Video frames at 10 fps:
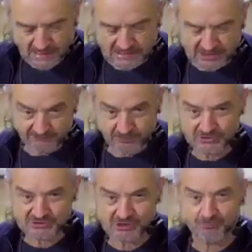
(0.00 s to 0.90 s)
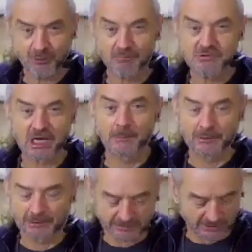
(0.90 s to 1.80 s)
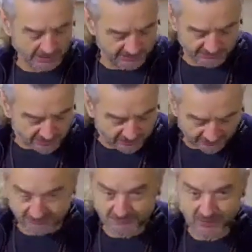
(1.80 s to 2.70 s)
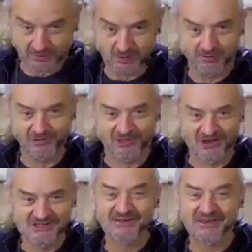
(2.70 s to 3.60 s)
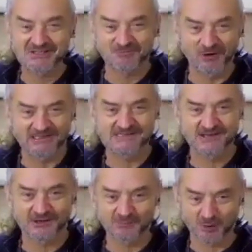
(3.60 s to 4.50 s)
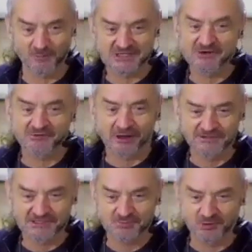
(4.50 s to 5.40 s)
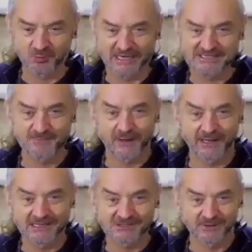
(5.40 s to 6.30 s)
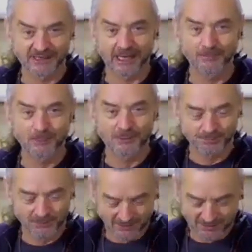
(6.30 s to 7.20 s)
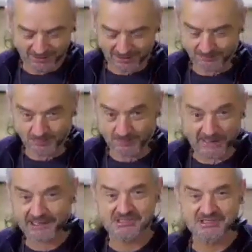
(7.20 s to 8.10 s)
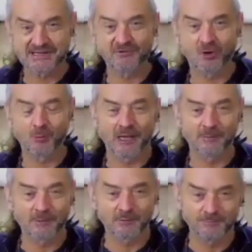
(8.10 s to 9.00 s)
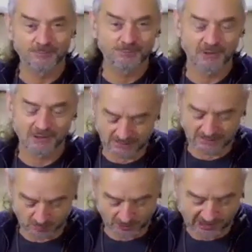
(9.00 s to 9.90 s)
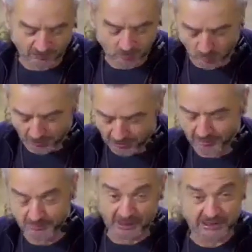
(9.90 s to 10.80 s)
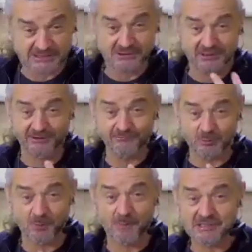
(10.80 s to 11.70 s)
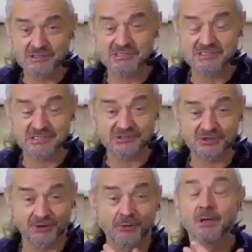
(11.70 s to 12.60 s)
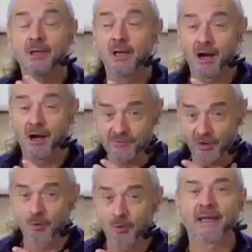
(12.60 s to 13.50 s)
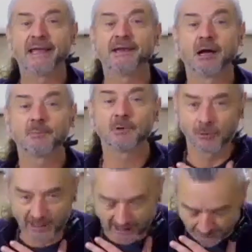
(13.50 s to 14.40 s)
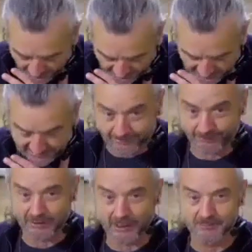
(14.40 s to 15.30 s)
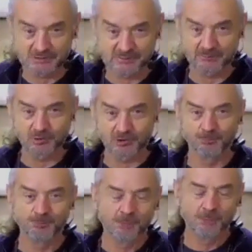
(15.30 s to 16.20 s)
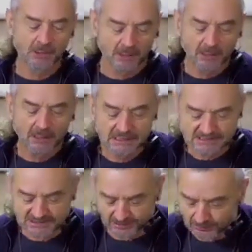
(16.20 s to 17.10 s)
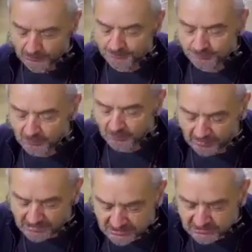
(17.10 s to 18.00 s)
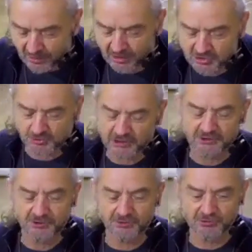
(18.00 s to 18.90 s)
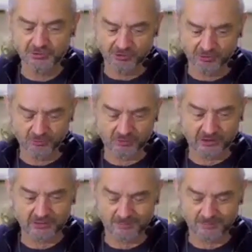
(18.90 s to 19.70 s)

So you've got yourself propped up, and, and after thirty years of practice, I can prop myself up just with the weight of my hands and my lap, and my back doesn't have to hold me up and, and whatnot, whatnot. But I still have a propensity to either hold my head up or hang my head down, like most people do. So there's a, a trick you can do that